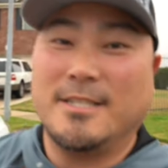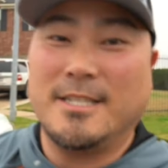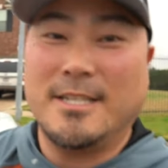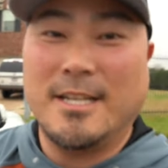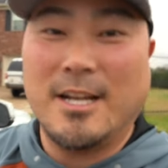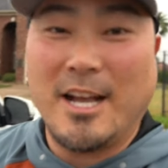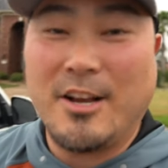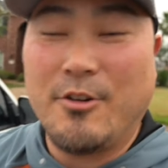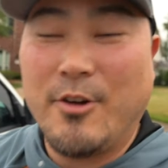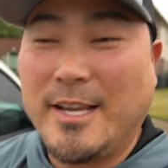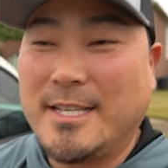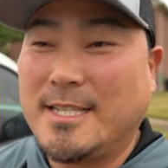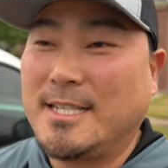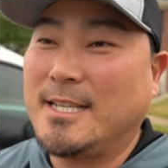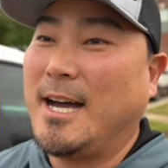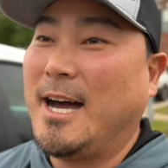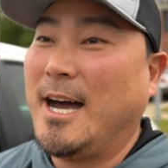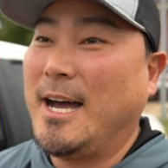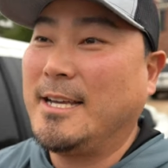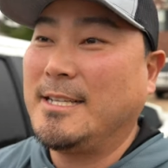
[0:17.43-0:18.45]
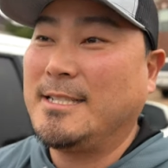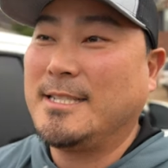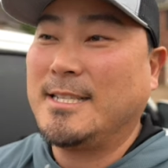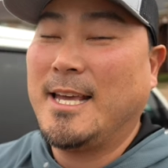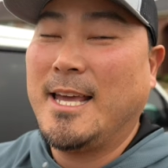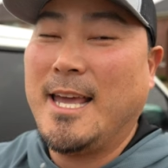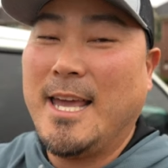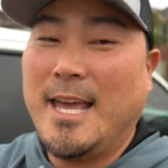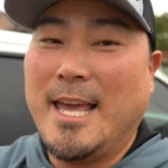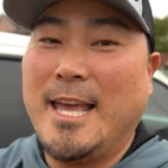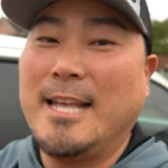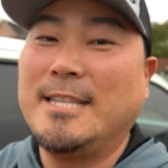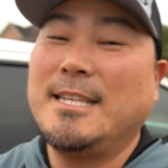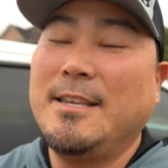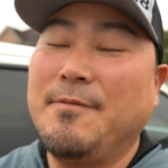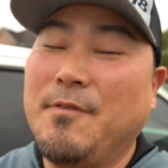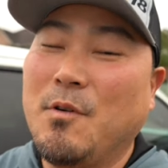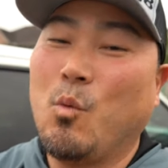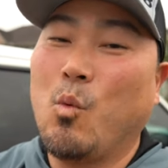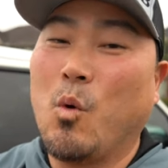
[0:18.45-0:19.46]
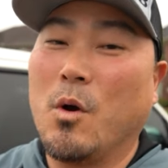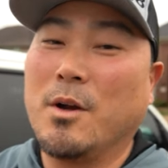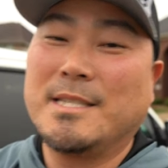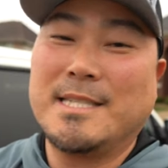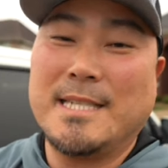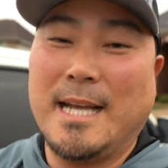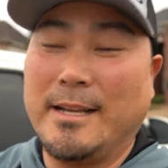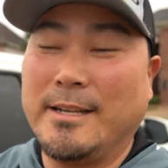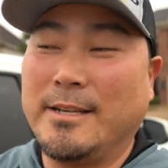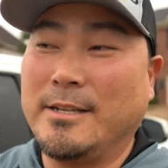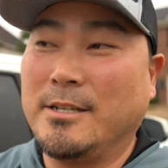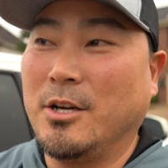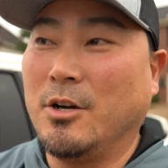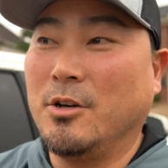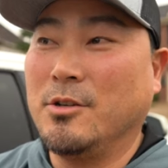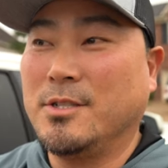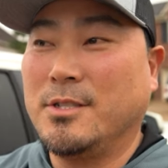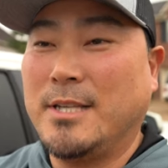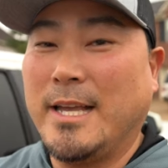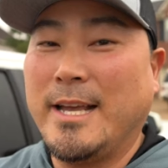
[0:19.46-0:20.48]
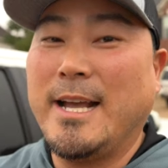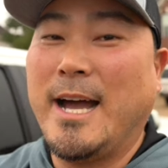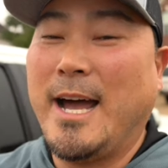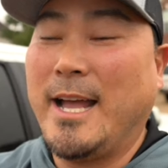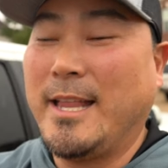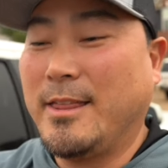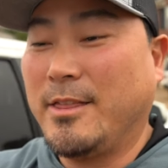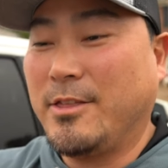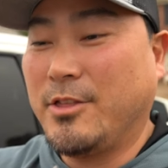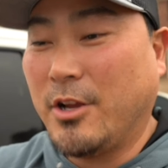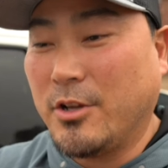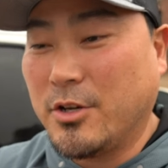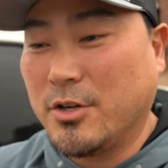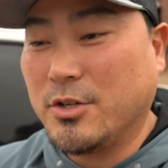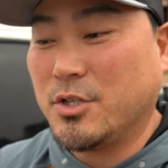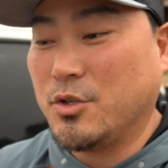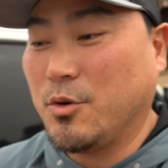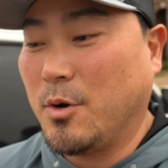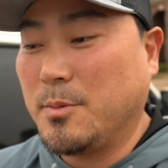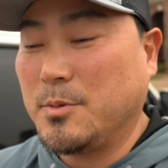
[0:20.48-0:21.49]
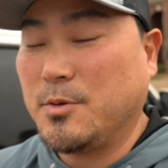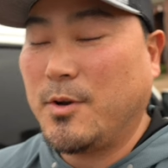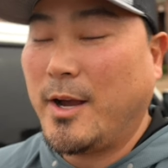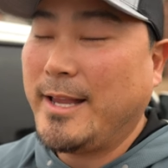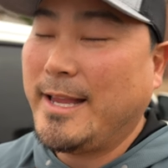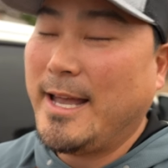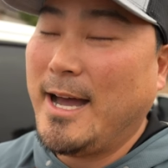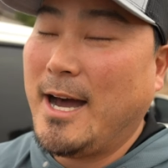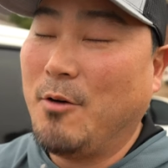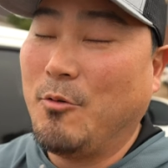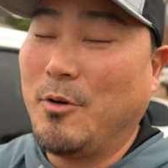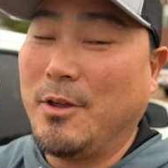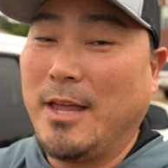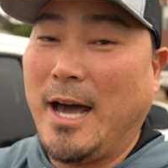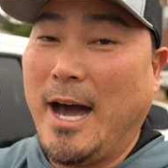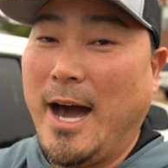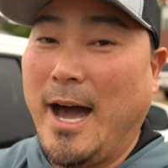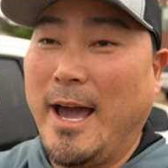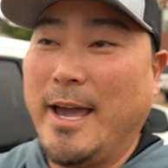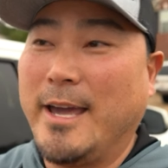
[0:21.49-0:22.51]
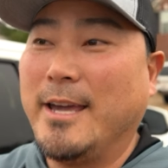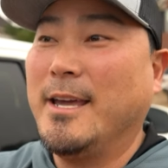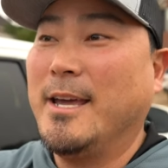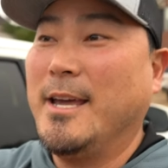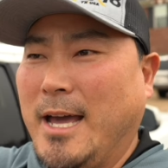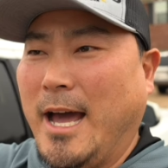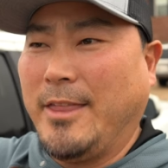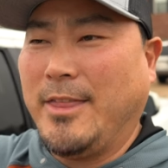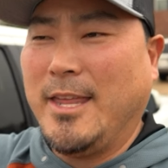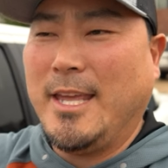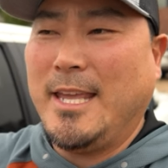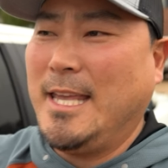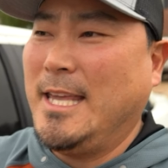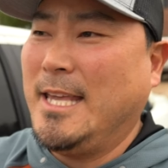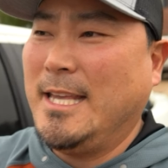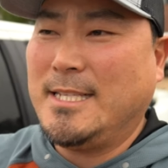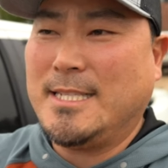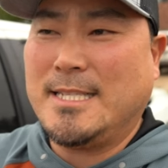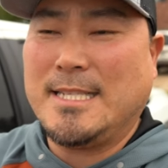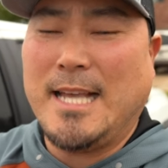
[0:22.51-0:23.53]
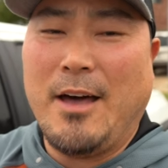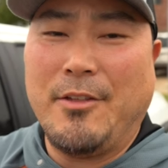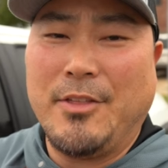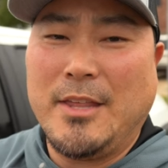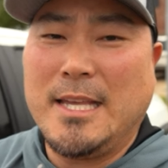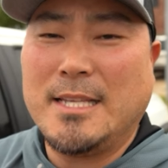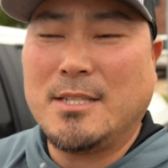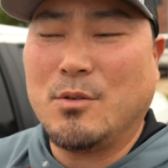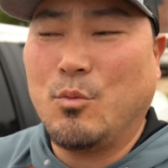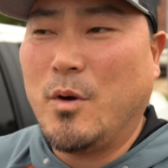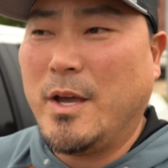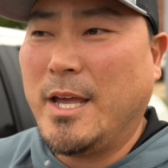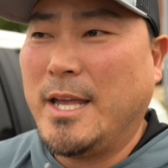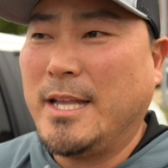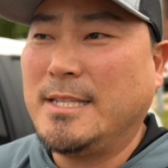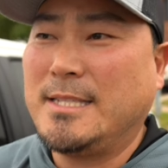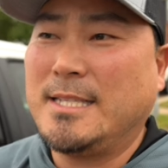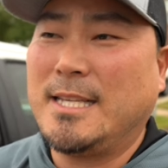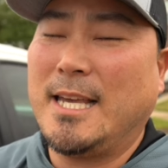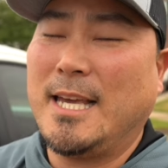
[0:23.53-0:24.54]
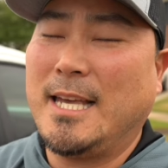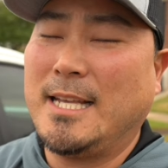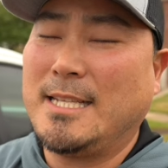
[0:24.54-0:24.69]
See that gray skies? It's even worse down the coast. They got thunderstorms right now with high, I think, east, southeast winds.